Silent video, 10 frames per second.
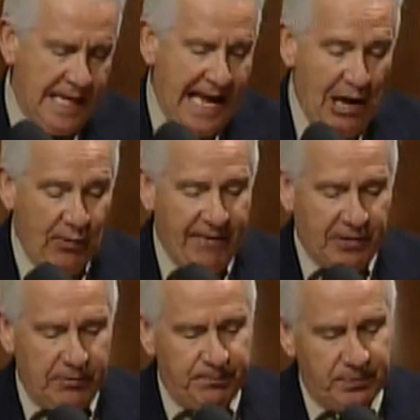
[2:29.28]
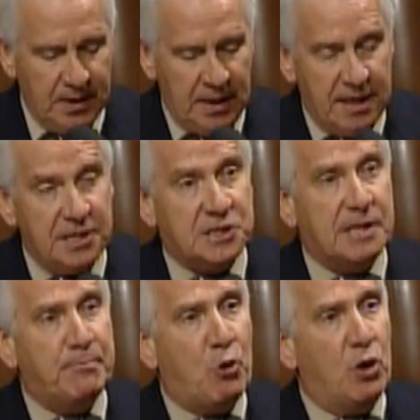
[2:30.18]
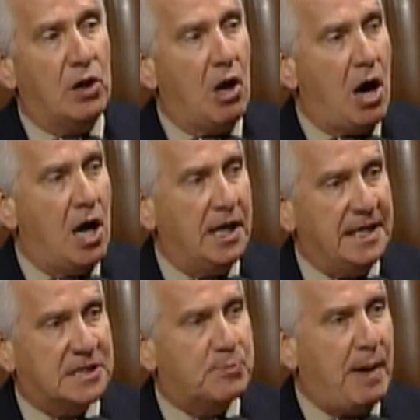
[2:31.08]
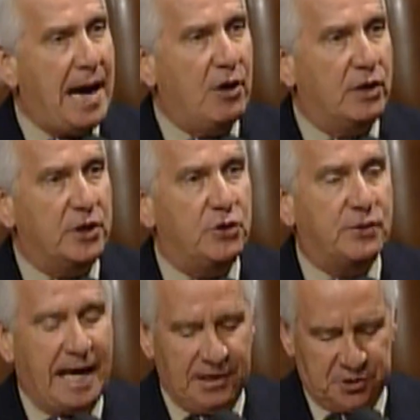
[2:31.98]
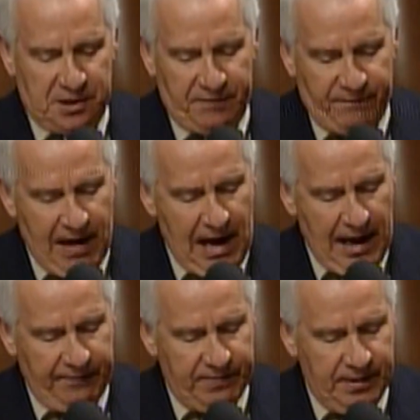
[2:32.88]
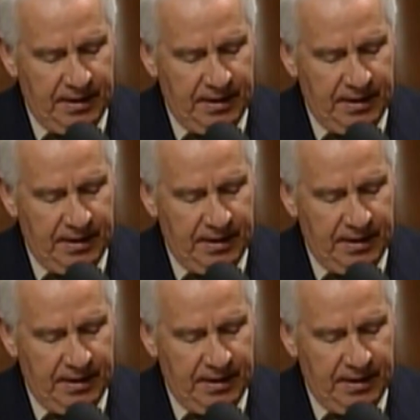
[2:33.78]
However, this important law expired in 2005,